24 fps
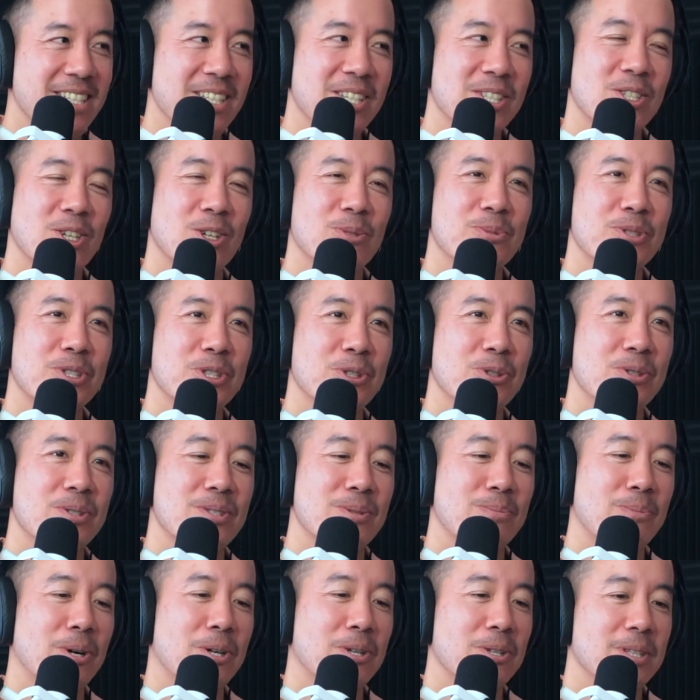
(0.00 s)
Yeah, so Tom's
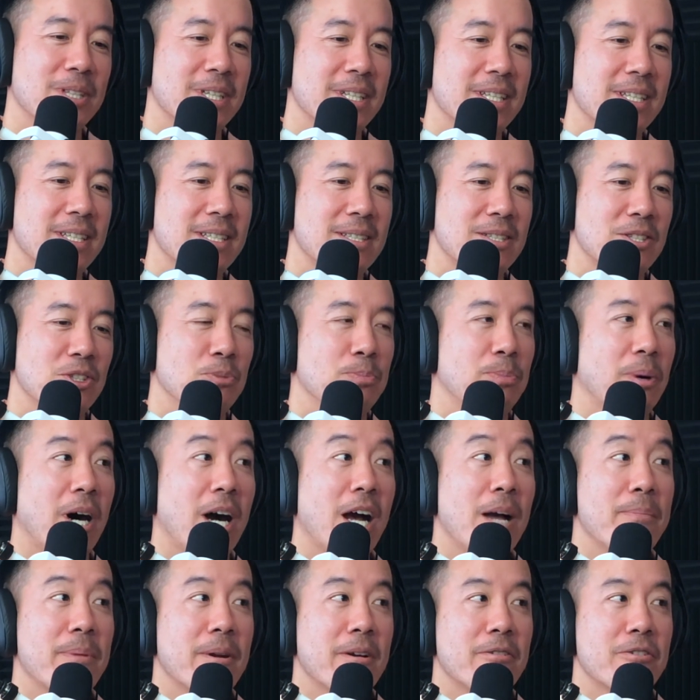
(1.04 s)
shoes, the model is you
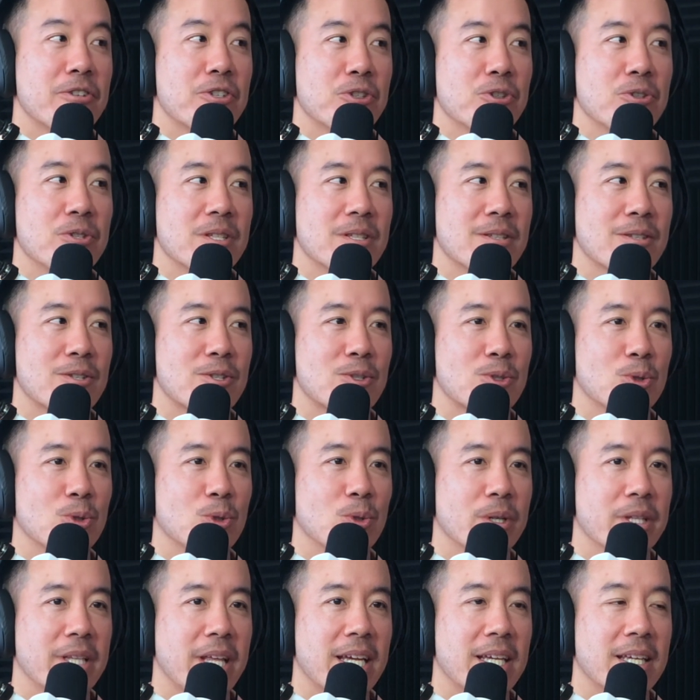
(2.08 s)
buy a pair of shoes in the
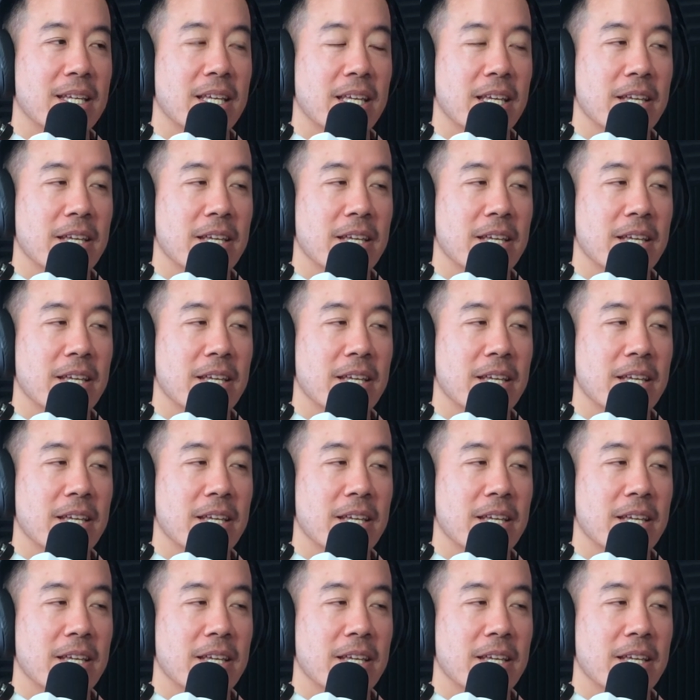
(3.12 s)
store and they